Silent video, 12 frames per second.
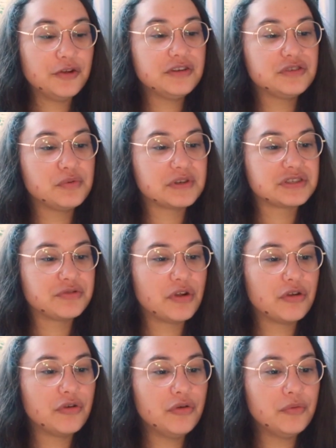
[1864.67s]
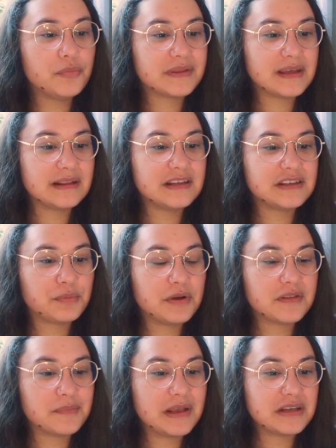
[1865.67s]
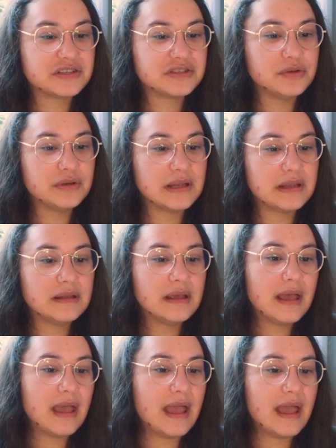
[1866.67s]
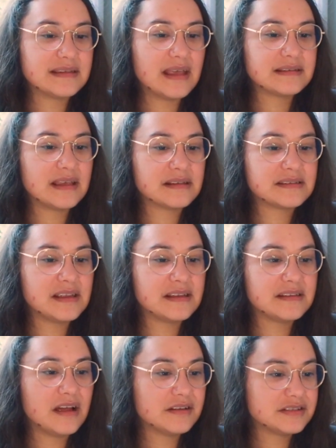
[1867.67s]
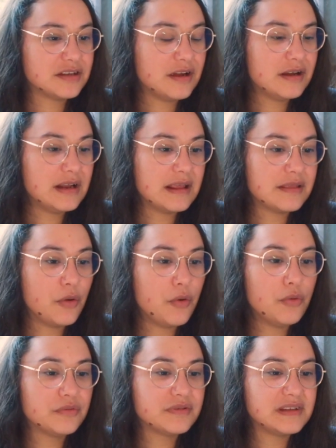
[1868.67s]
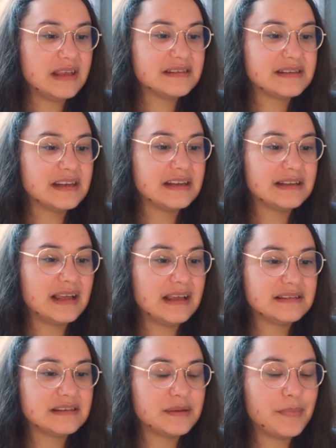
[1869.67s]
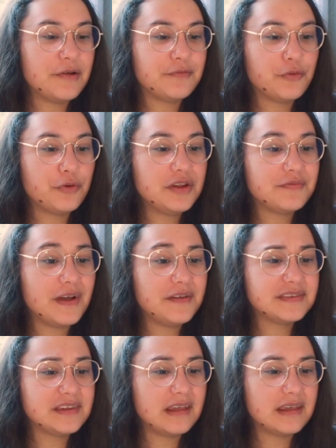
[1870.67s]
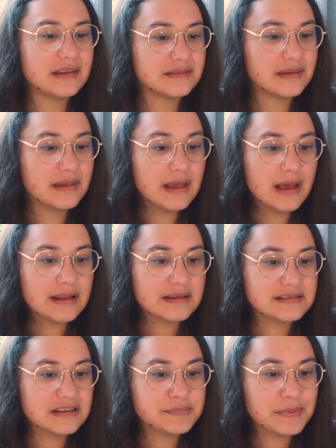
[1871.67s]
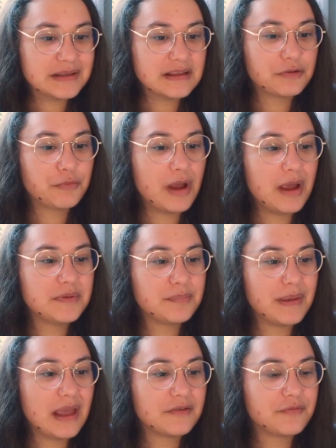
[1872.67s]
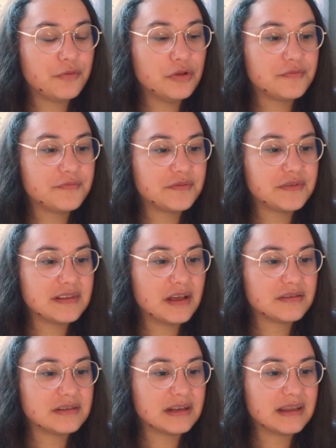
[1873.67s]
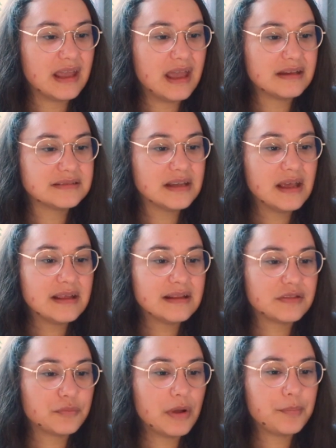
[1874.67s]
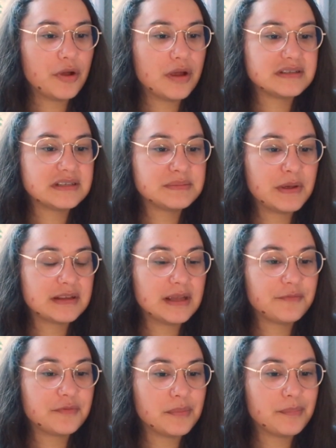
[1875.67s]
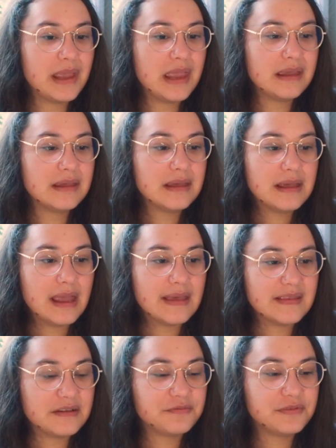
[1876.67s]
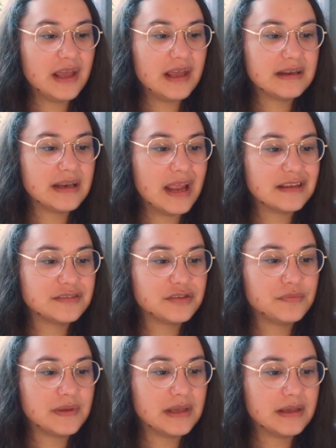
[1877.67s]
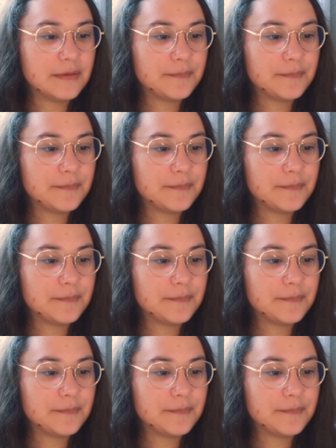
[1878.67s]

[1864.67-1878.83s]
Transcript: into a struggle, with at least one of the men shooting XXXTentacion, and the whole incident lasted about 45 seconds. The suspect then grabbed a bag full of $50,000 in cash that the rapper had just picked up from the bank, and then fled in an SUV.